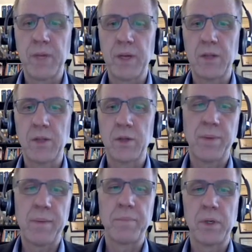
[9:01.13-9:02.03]
and so the
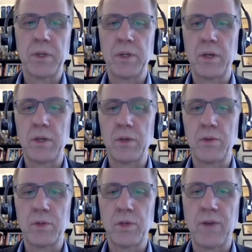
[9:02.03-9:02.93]
probability that
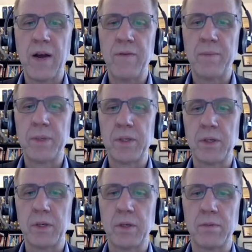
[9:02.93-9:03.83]
you survive up
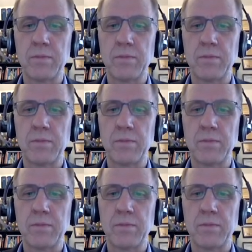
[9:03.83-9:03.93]
until,